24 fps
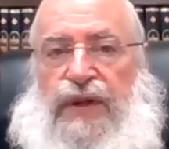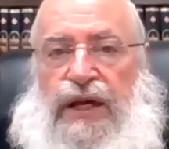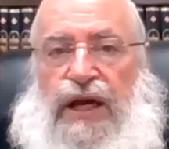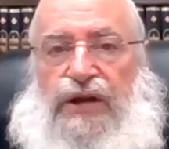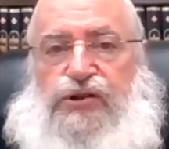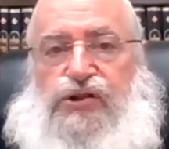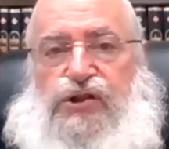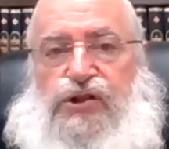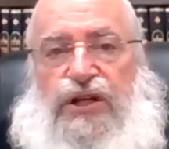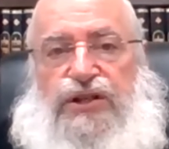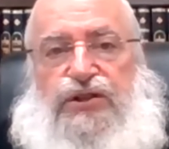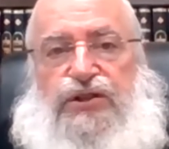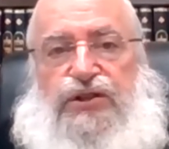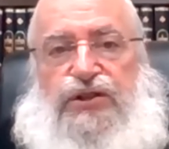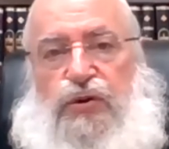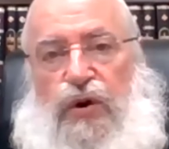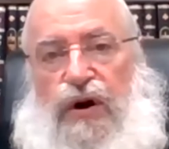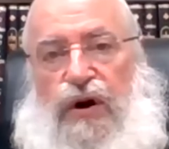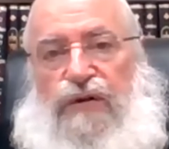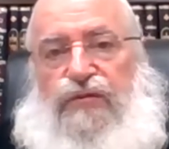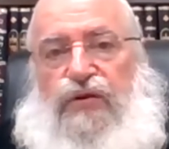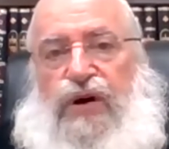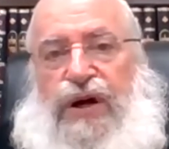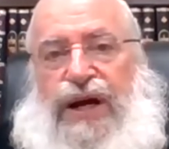It's just to
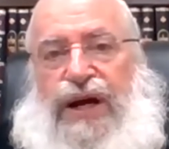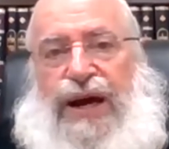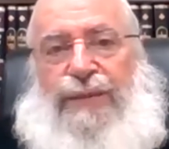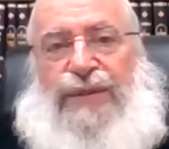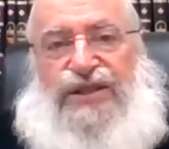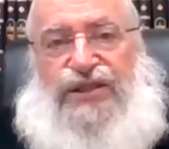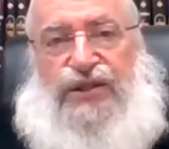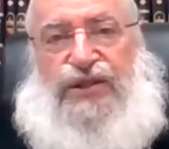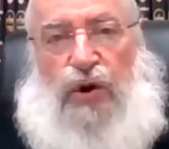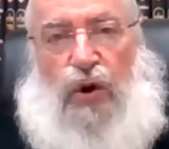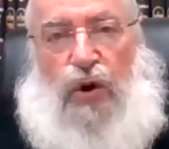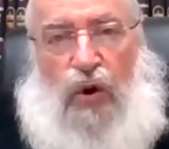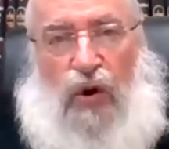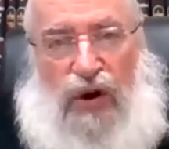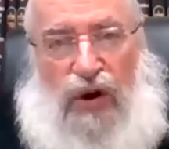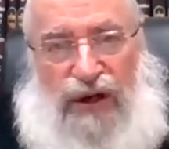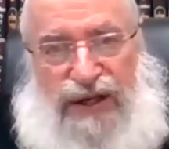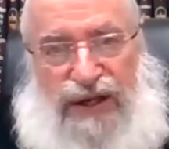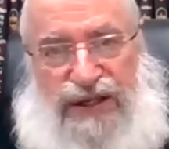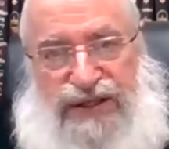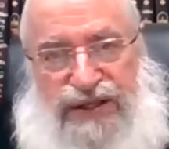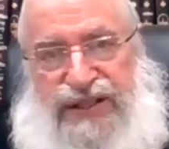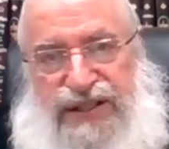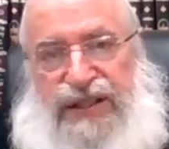overcome. It's all
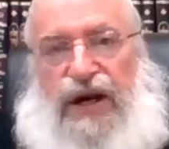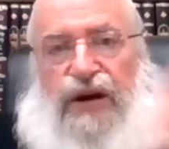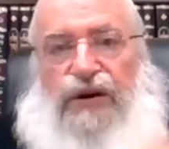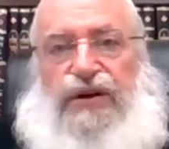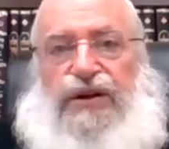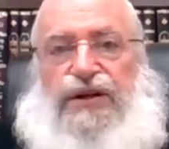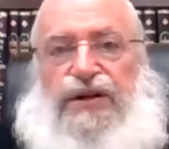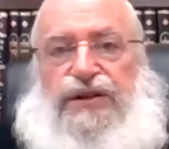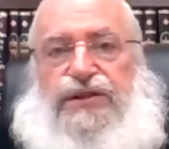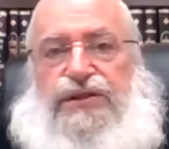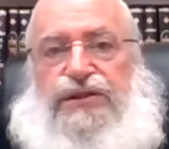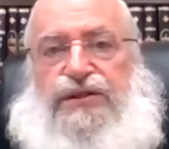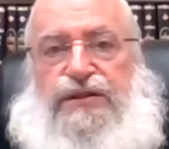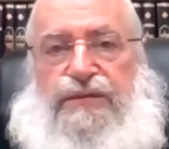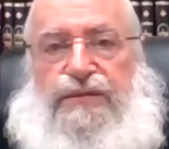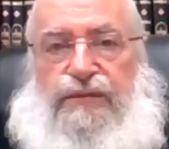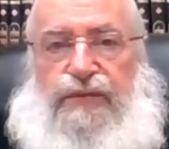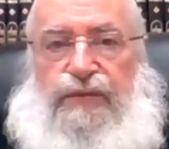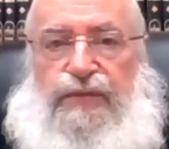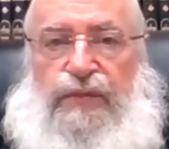nisyonis.